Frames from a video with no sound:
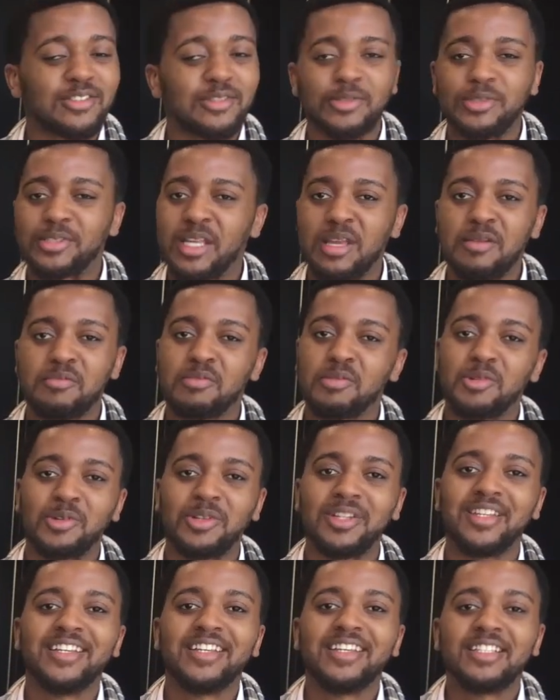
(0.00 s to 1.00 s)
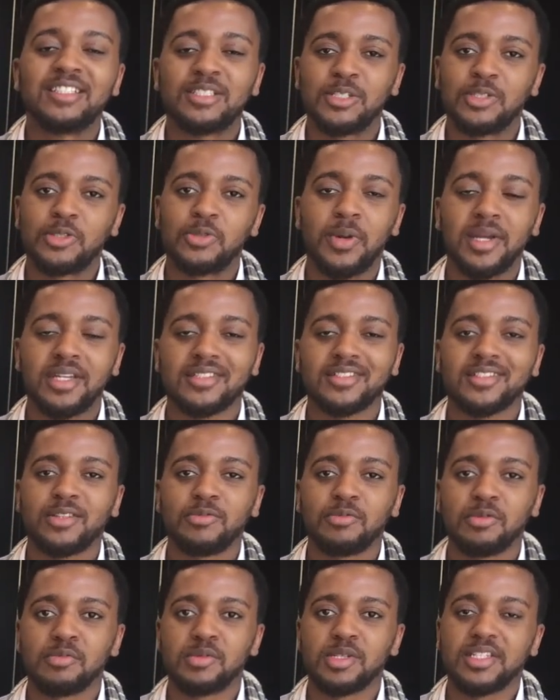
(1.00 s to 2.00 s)
this whole sample
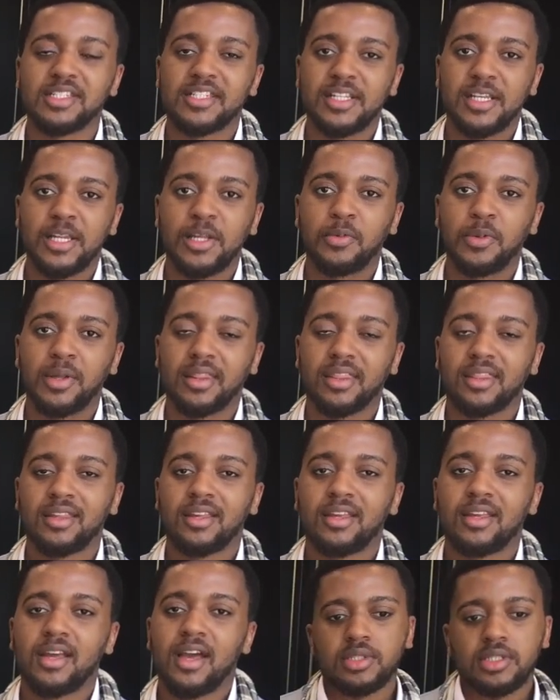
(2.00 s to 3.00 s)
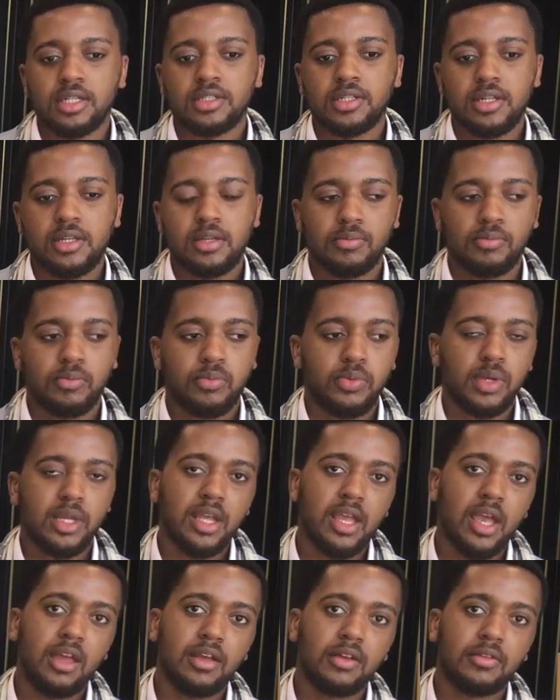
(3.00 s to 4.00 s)
situation that we've been dealing with. So essentially we
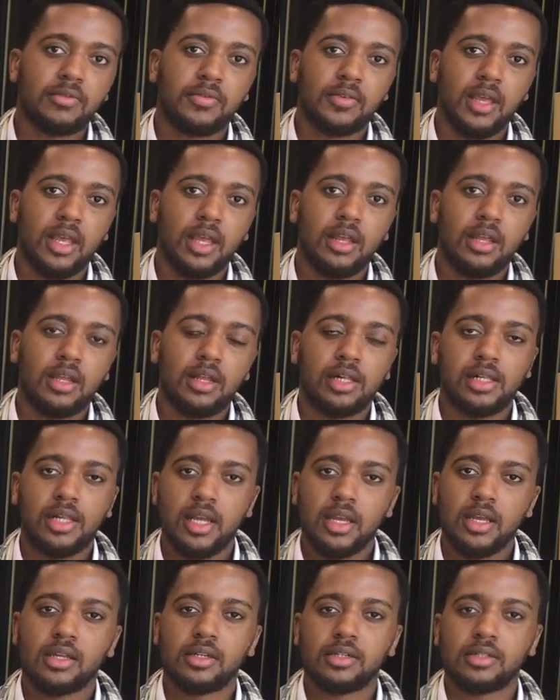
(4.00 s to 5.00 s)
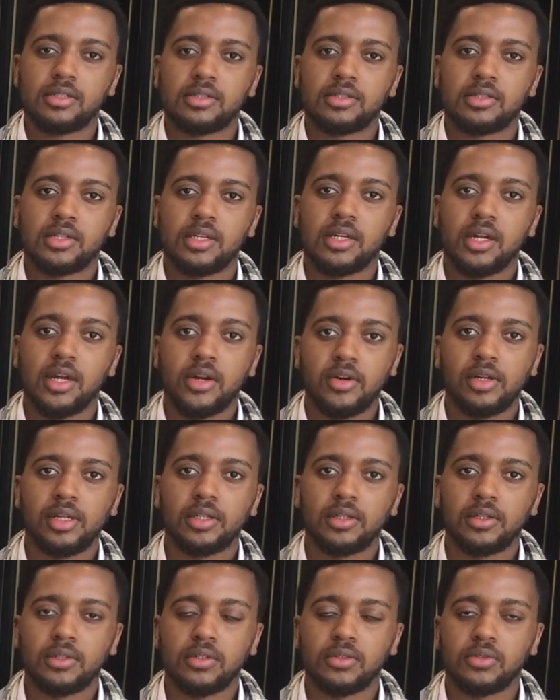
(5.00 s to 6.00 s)
have a client in
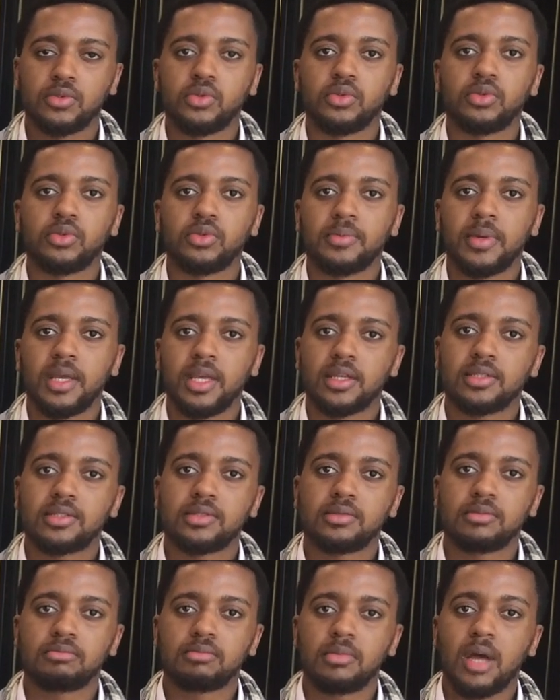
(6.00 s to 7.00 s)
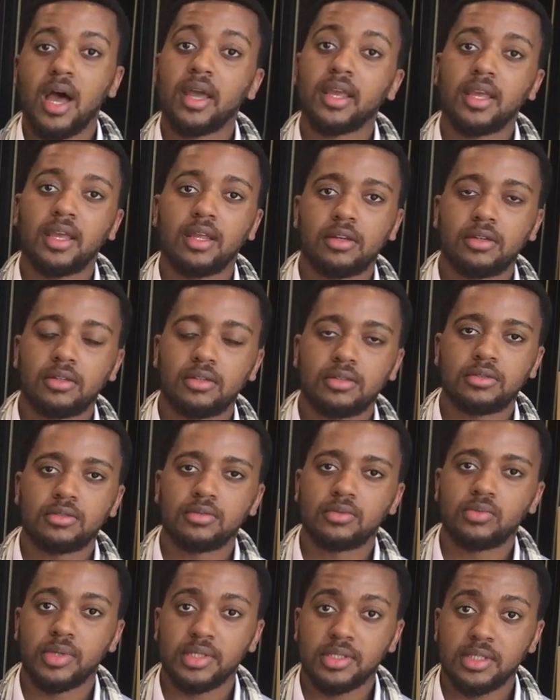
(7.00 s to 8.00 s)
Ireland who makes high-end
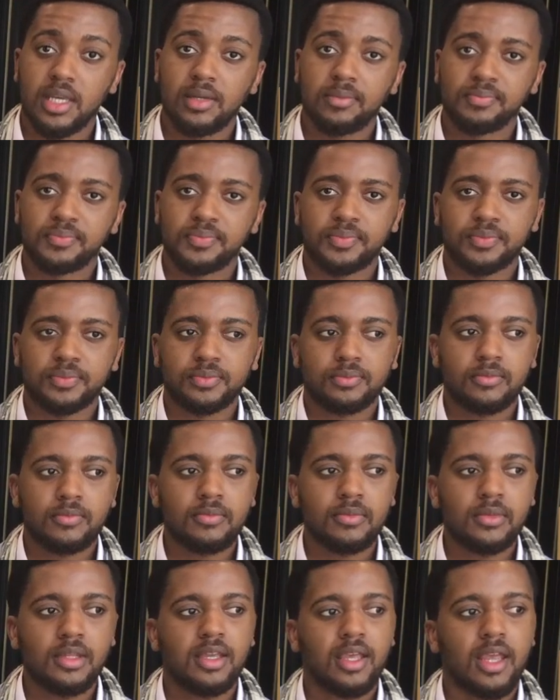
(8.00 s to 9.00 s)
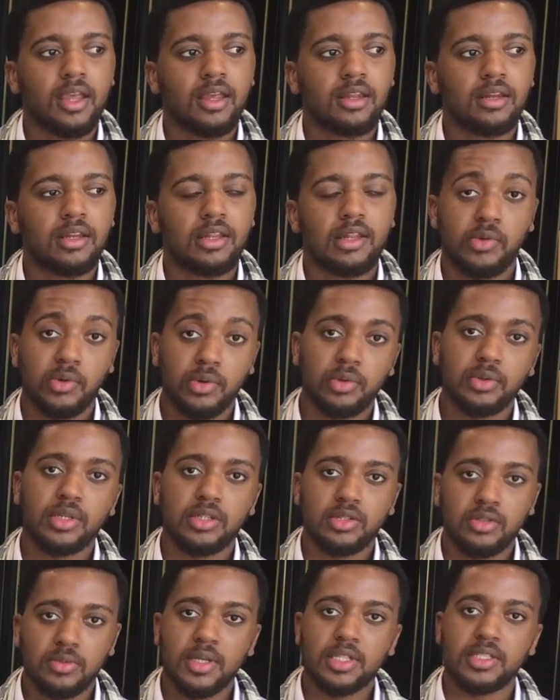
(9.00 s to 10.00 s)
whiskey and they were looking
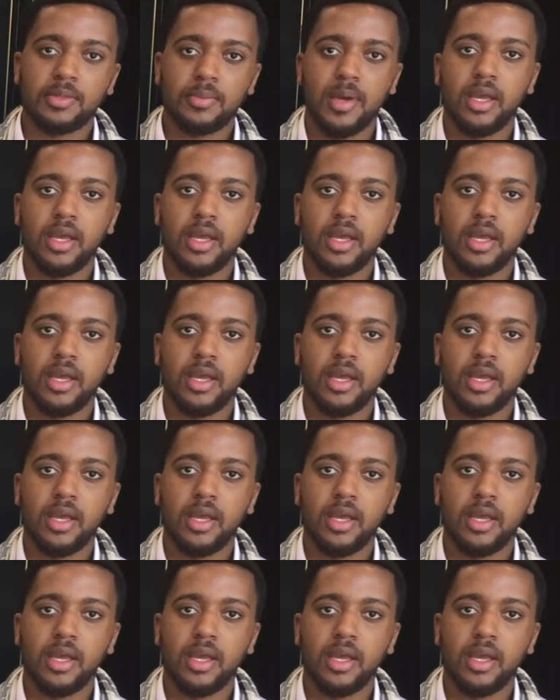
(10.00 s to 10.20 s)
to make some